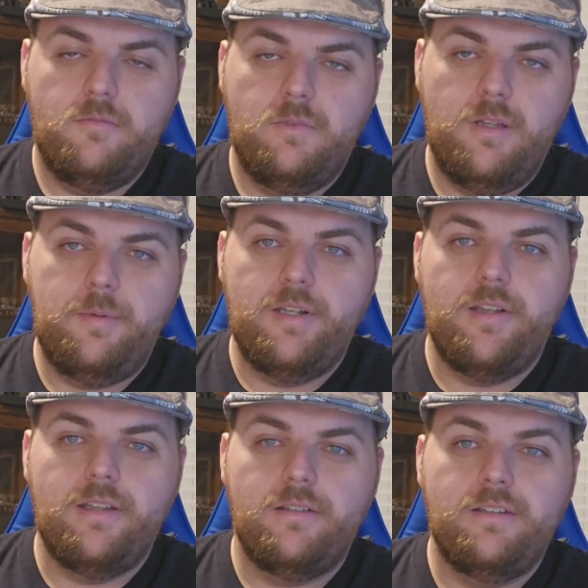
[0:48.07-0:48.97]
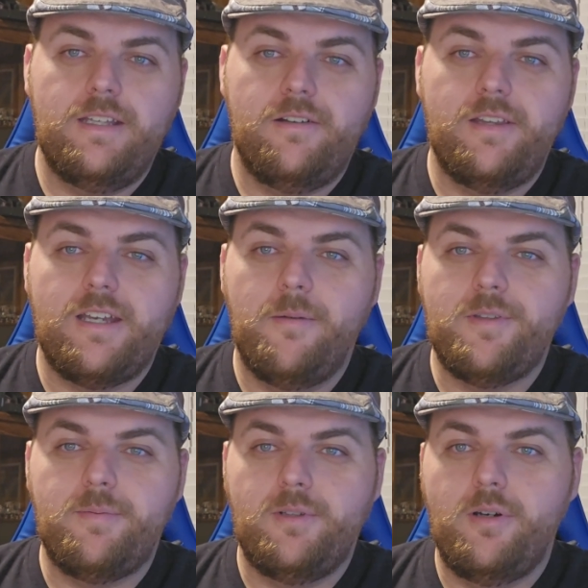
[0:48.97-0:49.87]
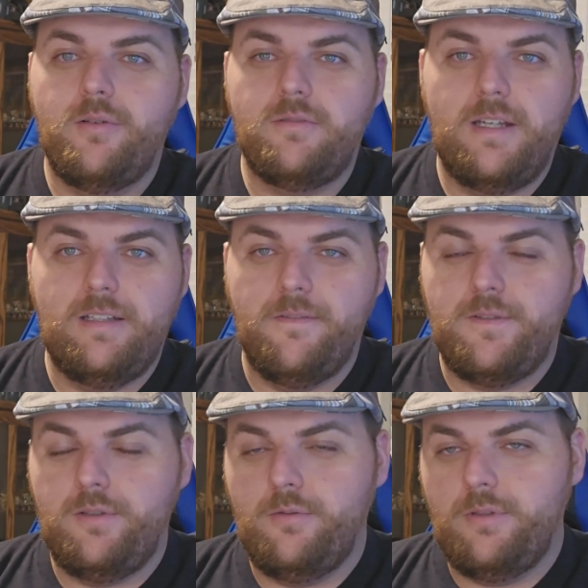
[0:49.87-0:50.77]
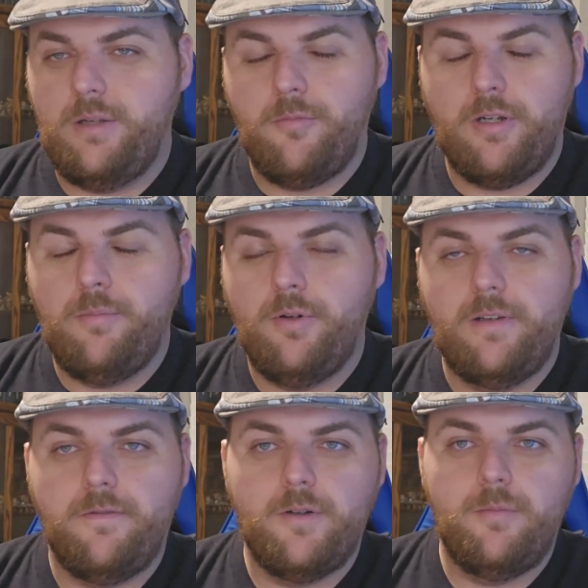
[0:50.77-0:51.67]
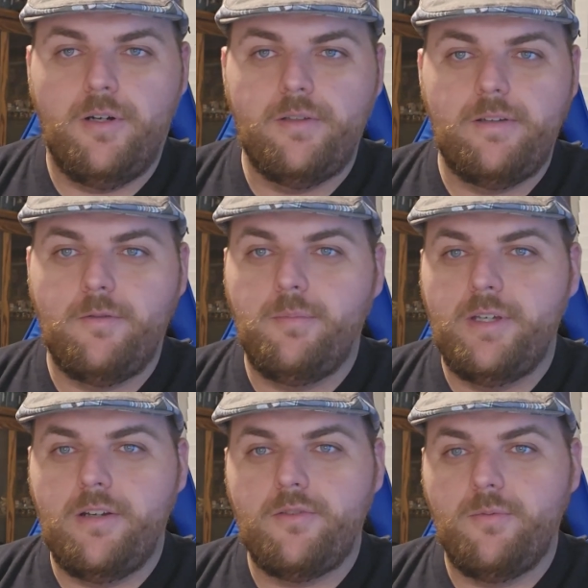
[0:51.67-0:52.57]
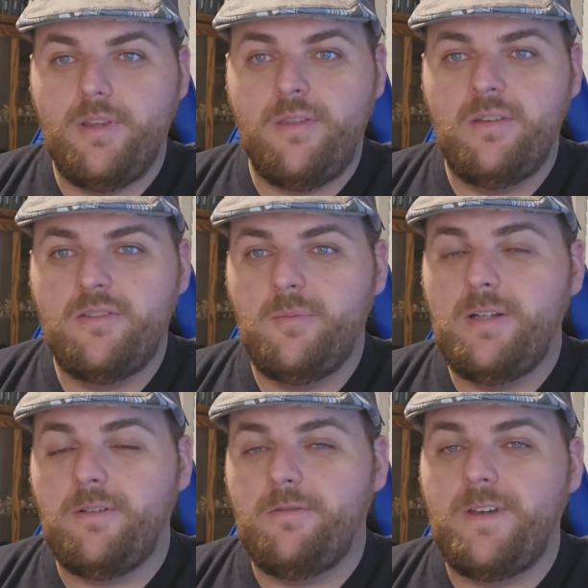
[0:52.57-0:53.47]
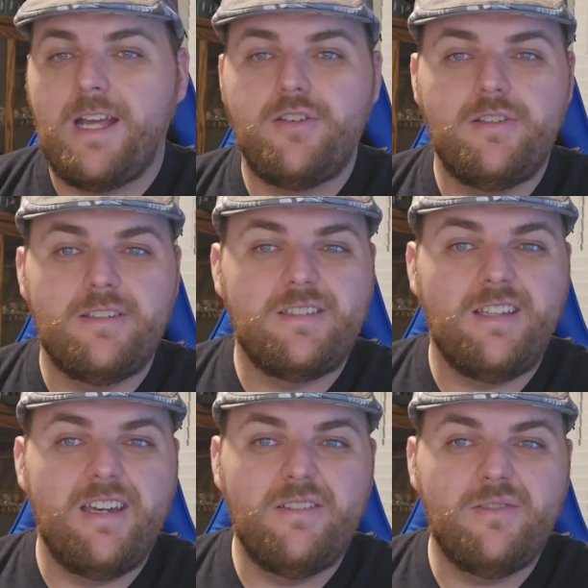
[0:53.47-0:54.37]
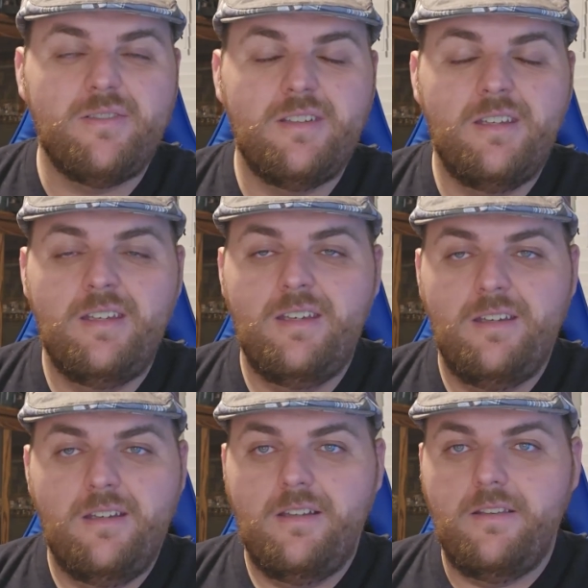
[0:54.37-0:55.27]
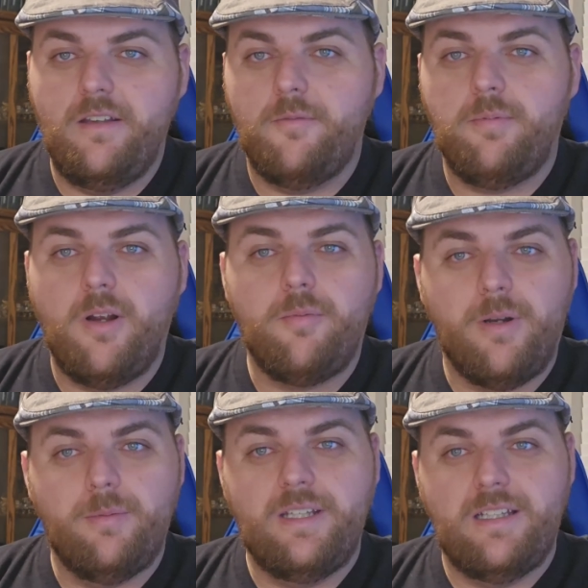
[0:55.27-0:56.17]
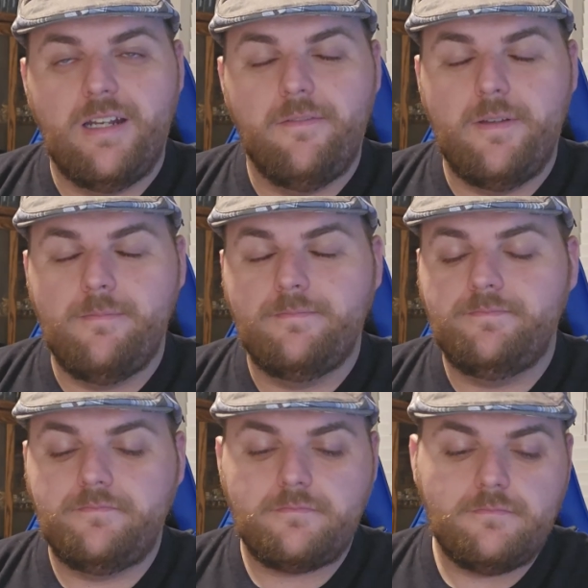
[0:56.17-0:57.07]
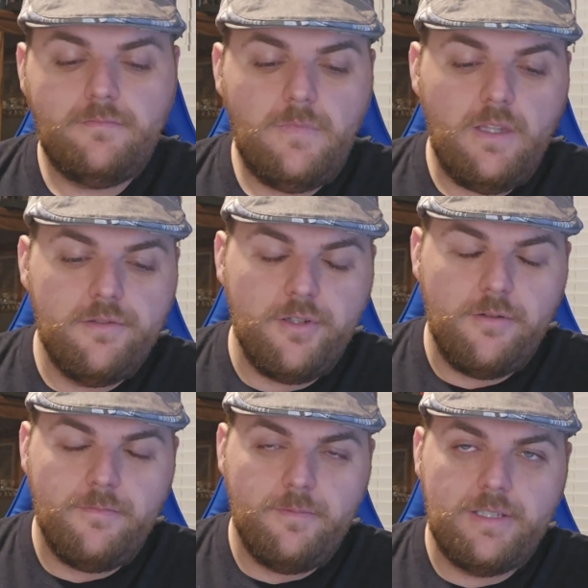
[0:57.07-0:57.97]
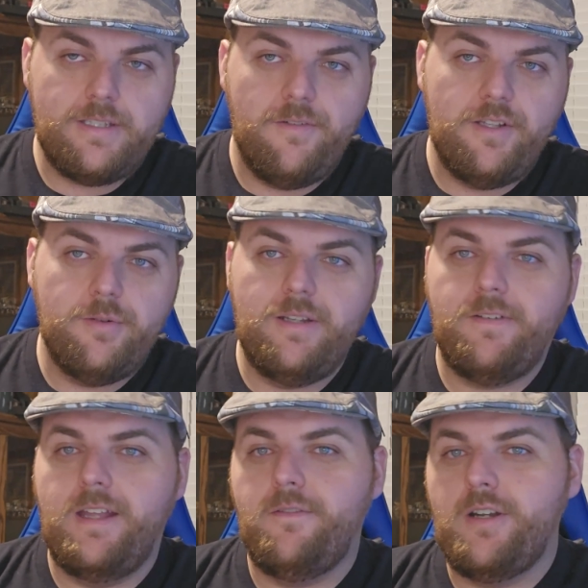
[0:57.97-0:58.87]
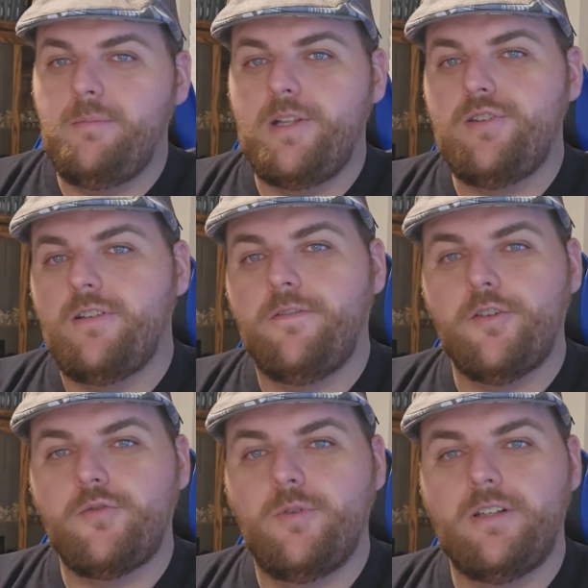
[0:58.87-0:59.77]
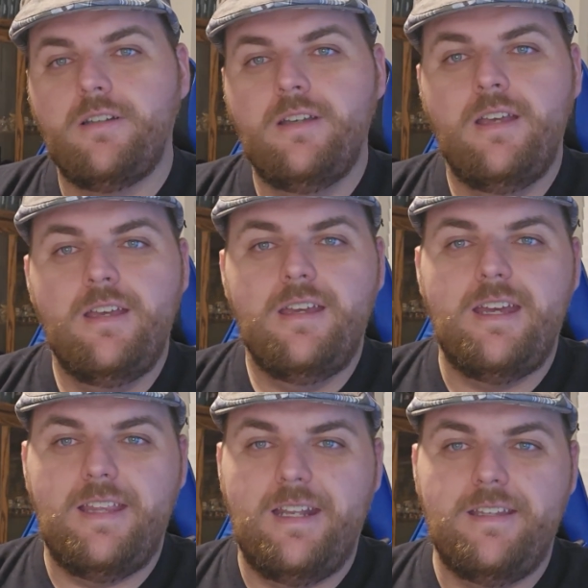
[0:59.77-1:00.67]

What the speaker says: let me down in the comments below. I'd love to hear more input from all the different players with so many different factions and styles. There are probably a lot of them. So let's dive into it. I've kind of already mentioned the first one, and that